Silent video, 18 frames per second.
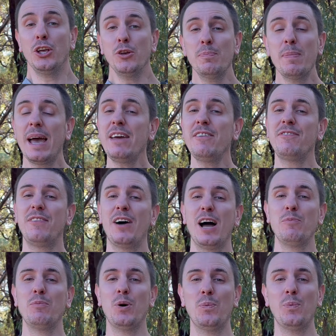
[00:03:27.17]
You may
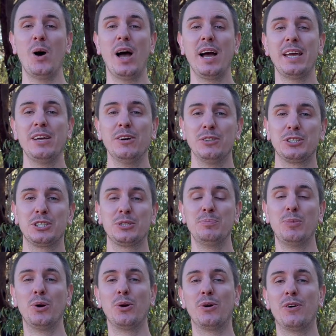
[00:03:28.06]
find when working on
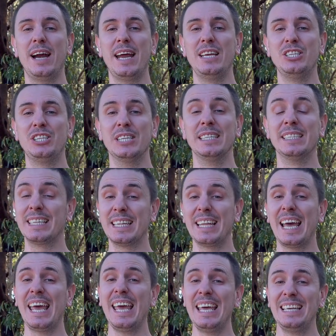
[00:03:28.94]
smaller engines that the
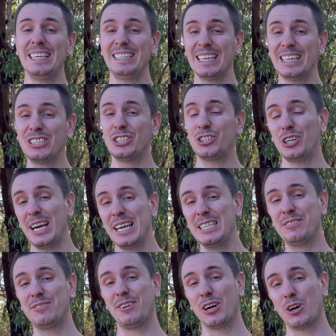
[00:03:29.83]
heat does
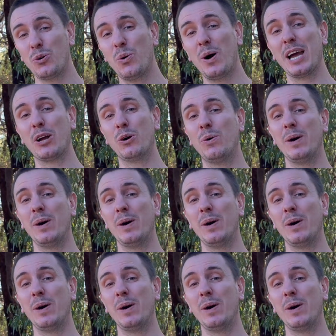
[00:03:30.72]
transfer quite